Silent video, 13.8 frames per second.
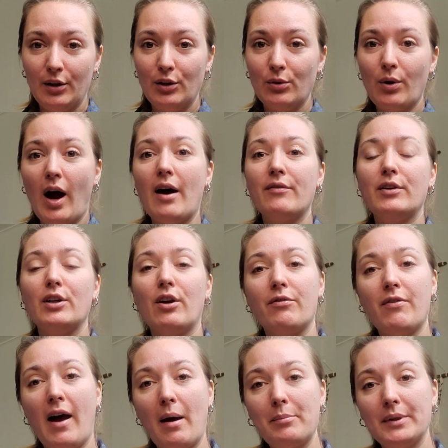you have in your
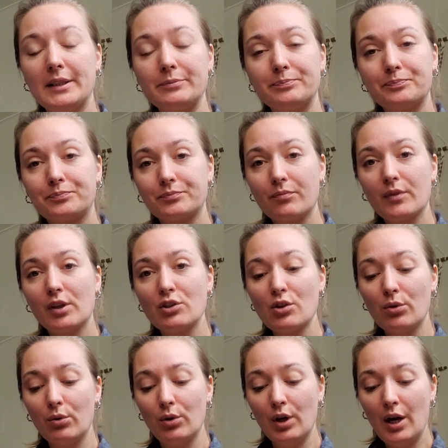family.
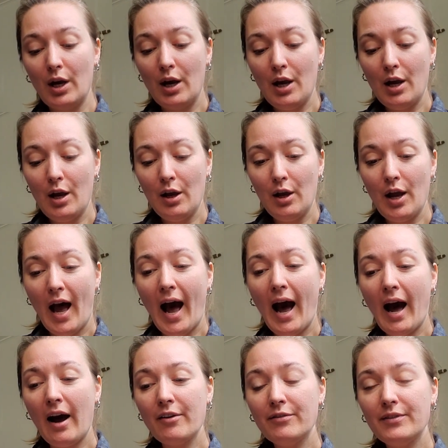So
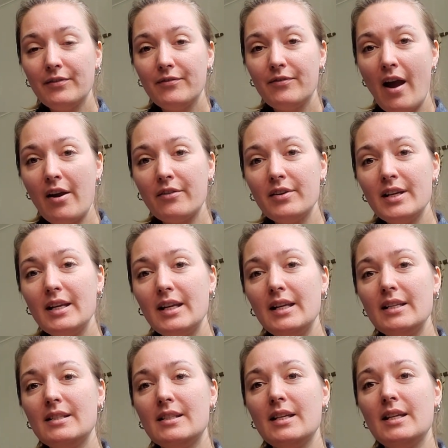have very
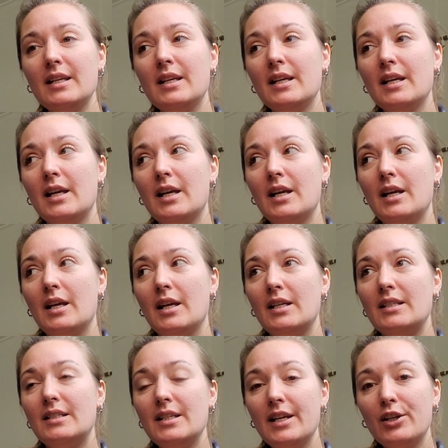easy
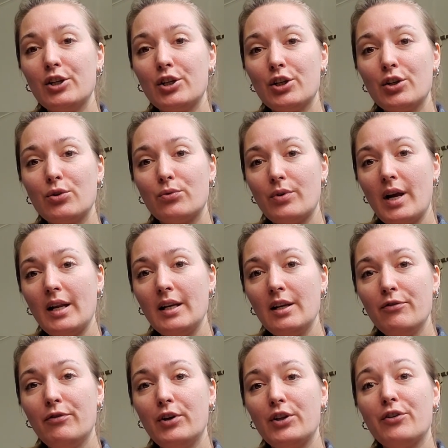dinner ready
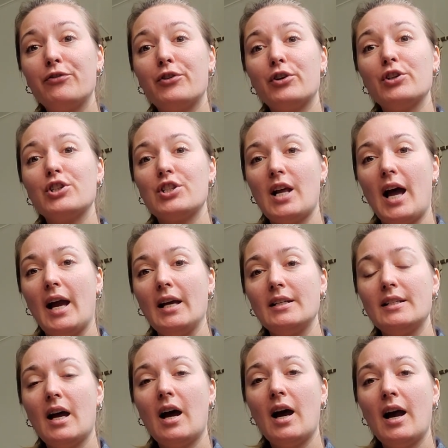for the first
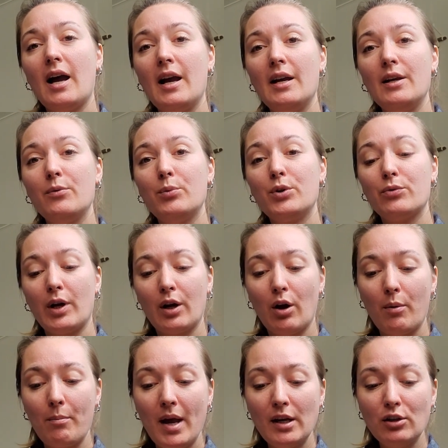night. I would
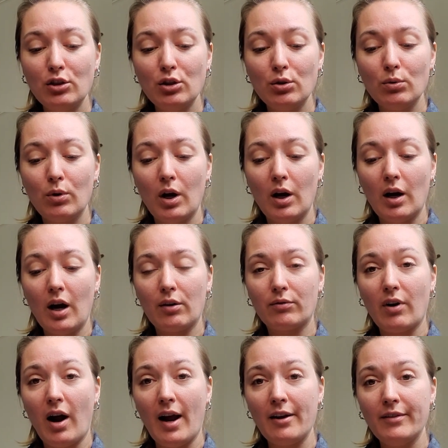recommend you
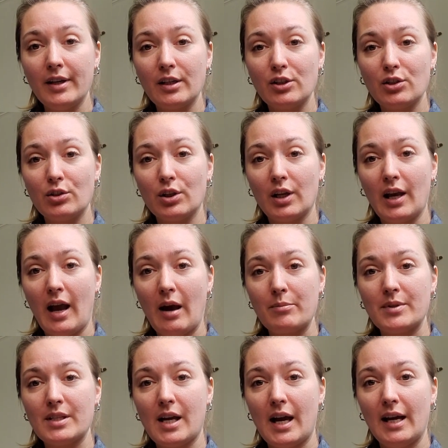arriving to the
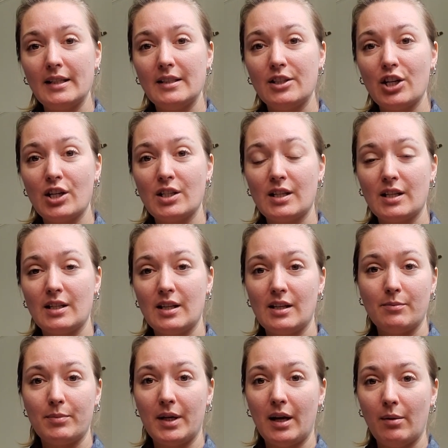campsite just as
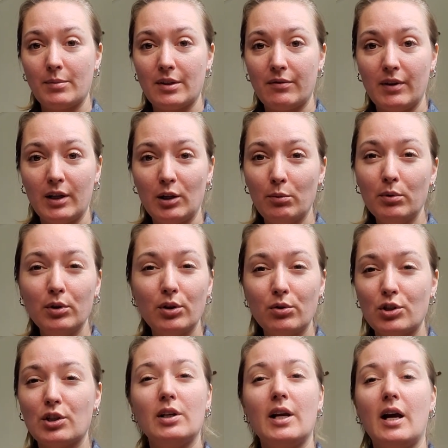it becomes available,
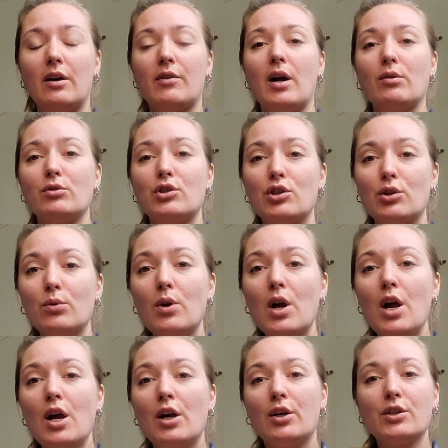usually around 2,
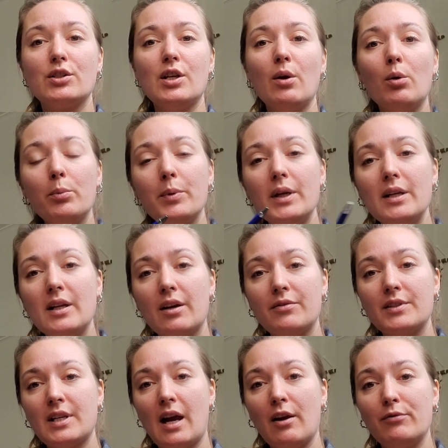because there will be
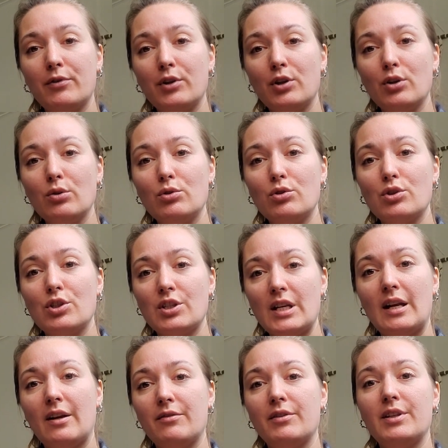enough time for you to
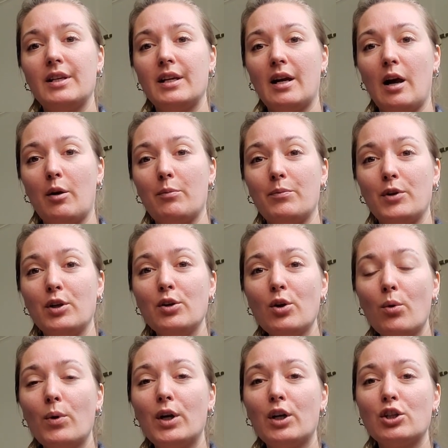set everything up. You
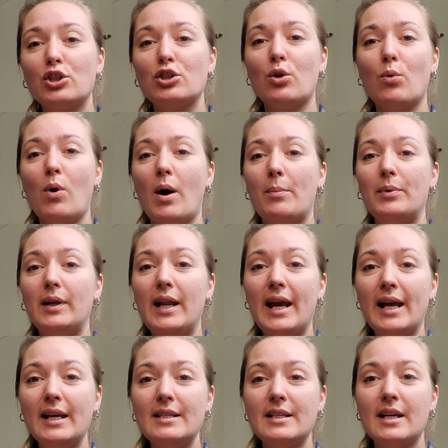don't want to show up
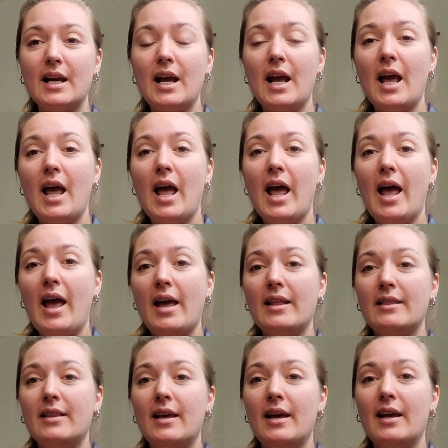late
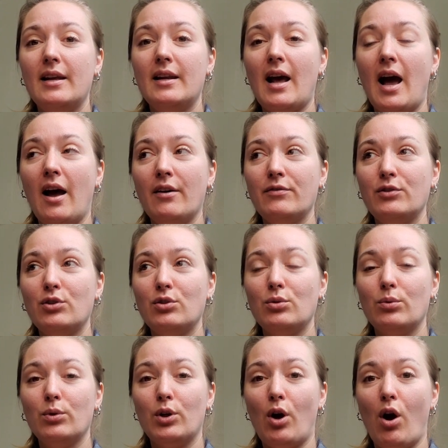and then have to
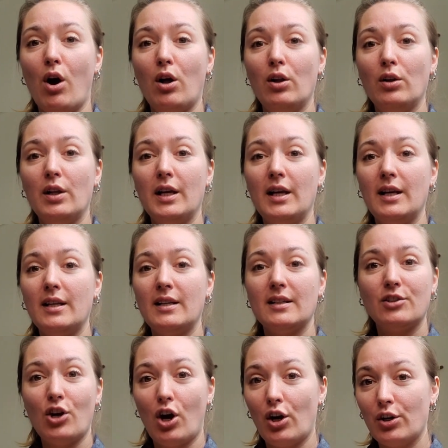do it all in the
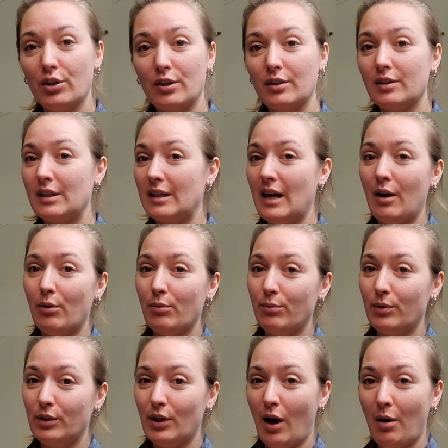dark. That
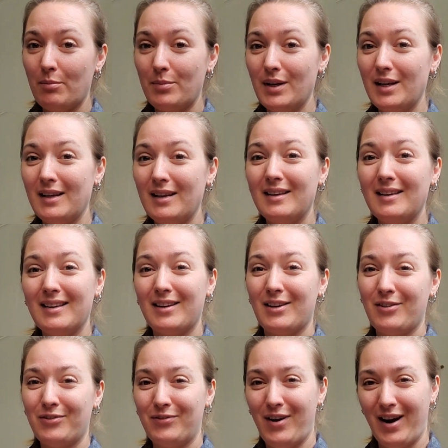will not be
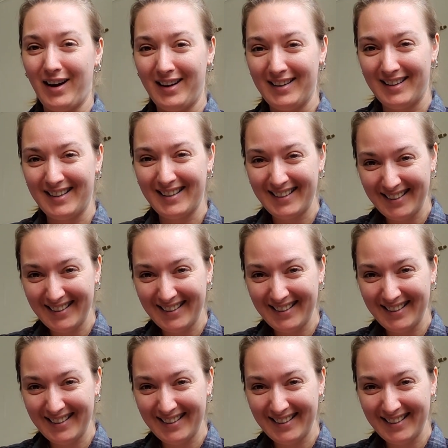fun.